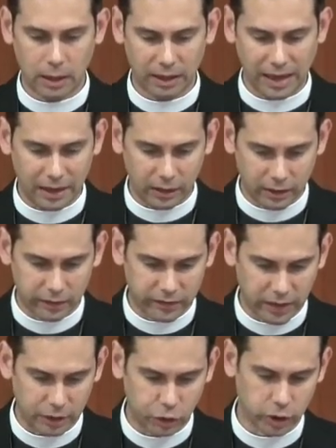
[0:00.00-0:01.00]

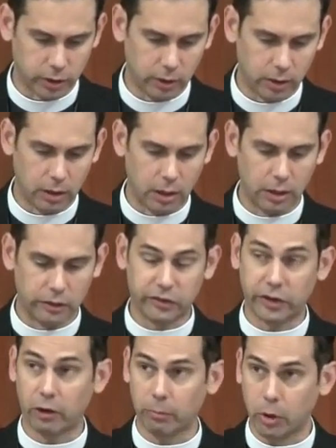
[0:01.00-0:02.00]
catechization,
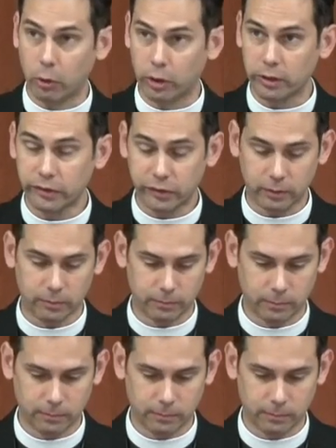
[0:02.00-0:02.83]
ceremonies,